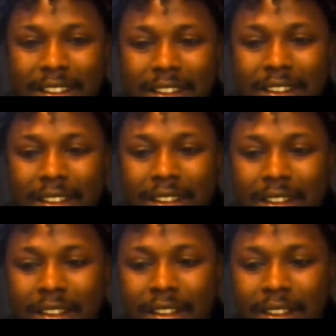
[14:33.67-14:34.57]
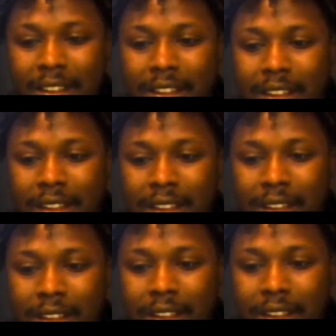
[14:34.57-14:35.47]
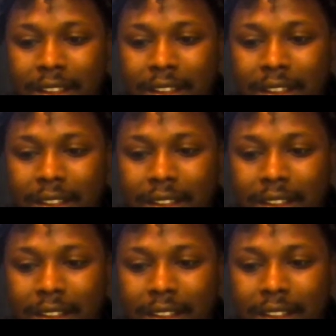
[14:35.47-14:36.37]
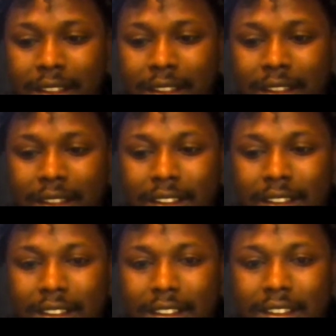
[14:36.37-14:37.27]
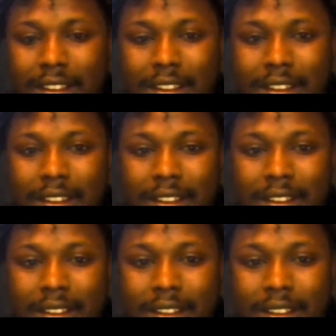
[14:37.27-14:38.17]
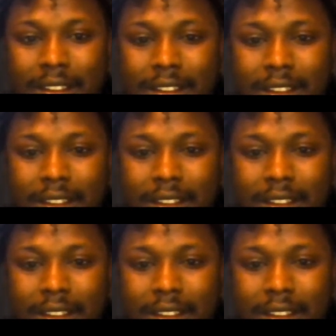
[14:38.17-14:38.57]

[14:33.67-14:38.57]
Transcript: [no speech]